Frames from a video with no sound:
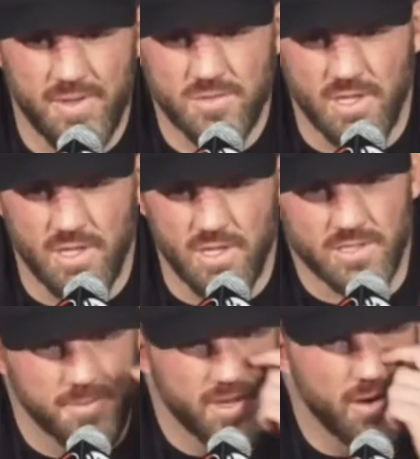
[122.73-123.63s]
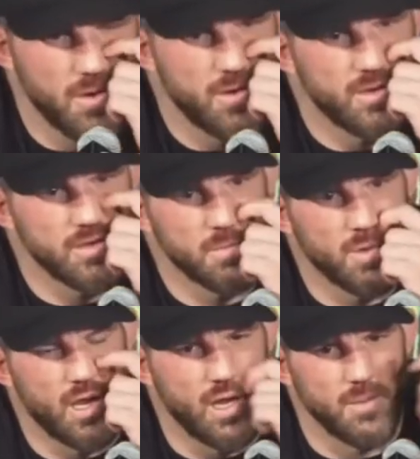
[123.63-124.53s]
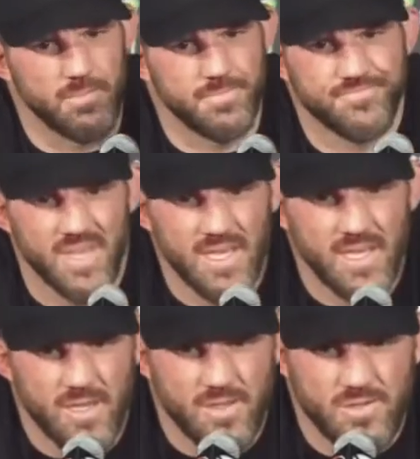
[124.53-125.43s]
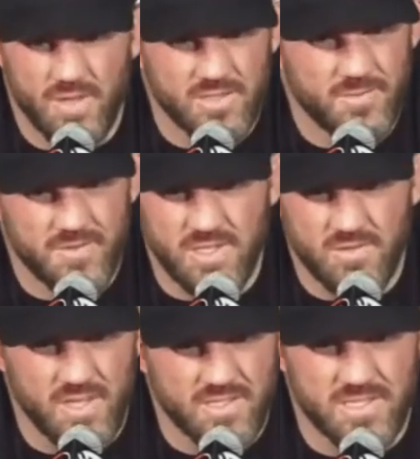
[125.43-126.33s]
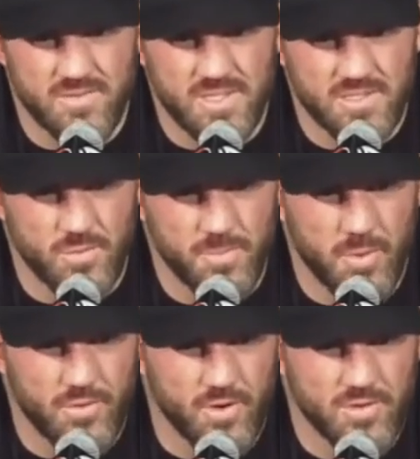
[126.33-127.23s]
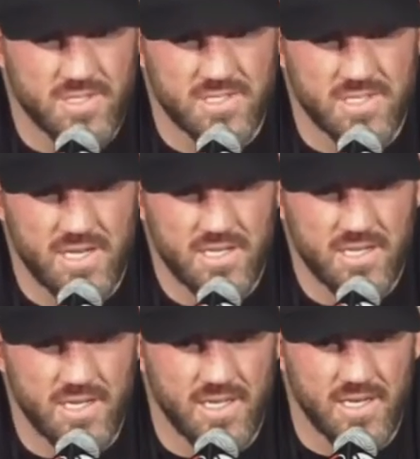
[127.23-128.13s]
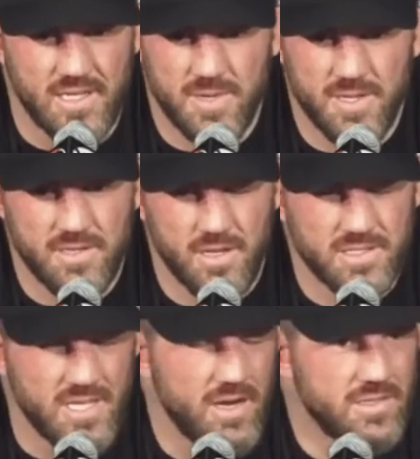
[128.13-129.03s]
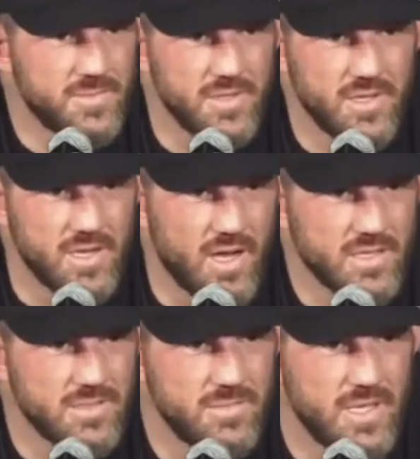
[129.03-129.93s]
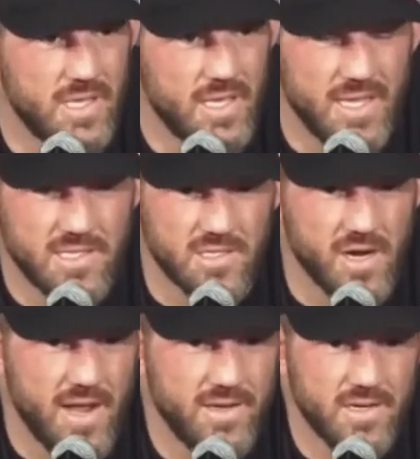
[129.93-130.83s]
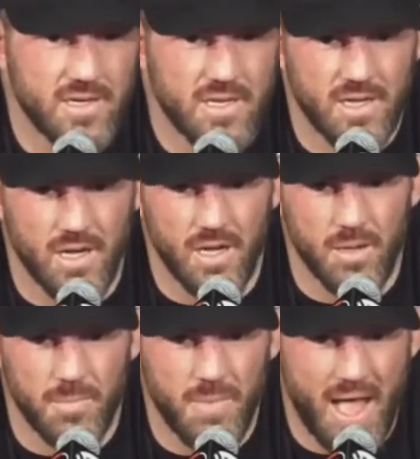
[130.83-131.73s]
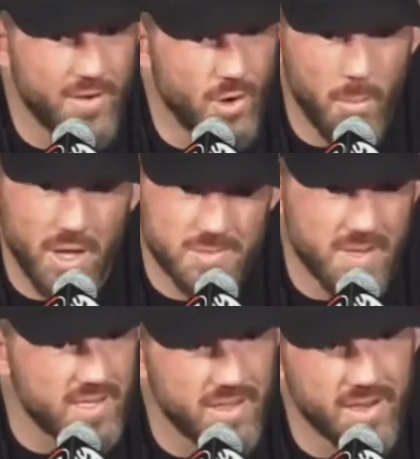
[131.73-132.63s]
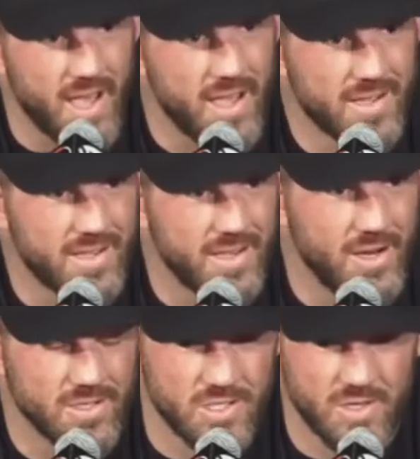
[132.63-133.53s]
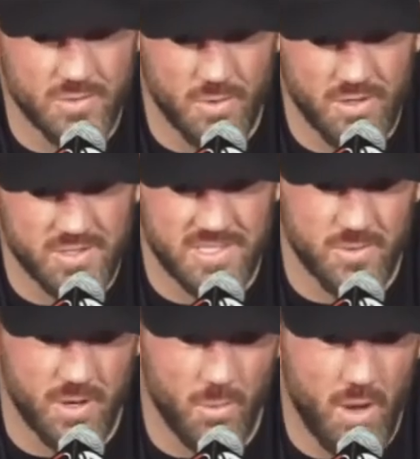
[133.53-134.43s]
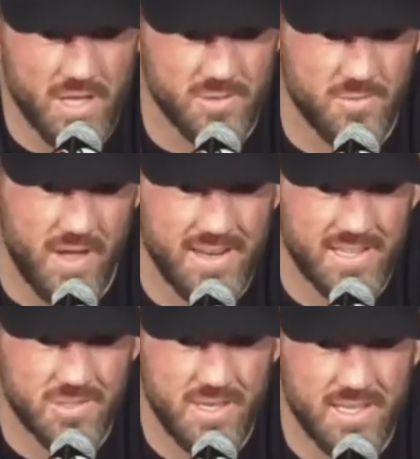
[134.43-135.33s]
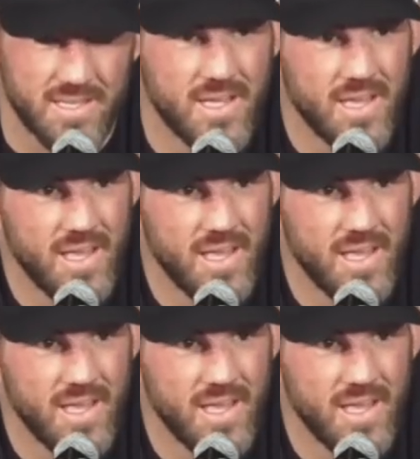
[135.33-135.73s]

but it was a long time ago, um, 2015, 2017. So we've both grown since then, and he's been on a tear. He's been looking awesome. He's a grinder. Um, I don't know much about the other guy, you know. So it's one of those things where we'll watch a fight next week, and